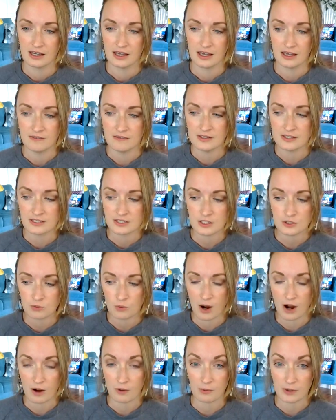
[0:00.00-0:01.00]
And this is
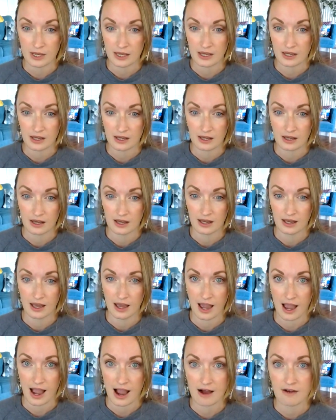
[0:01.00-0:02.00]
why we
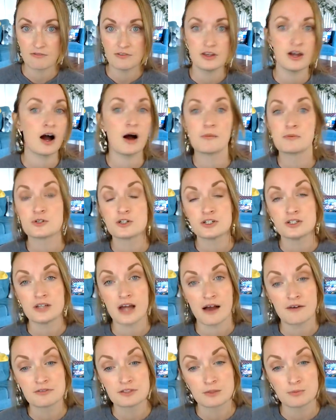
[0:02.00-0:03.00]
have the option to
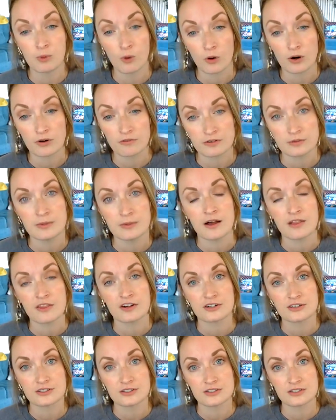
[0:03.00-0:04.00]
have support from
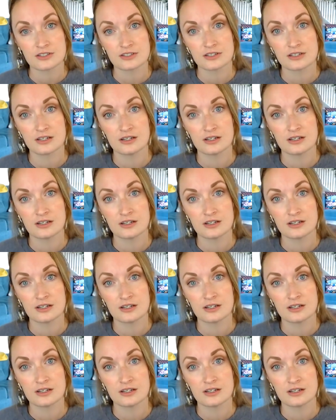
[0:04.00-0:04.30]
others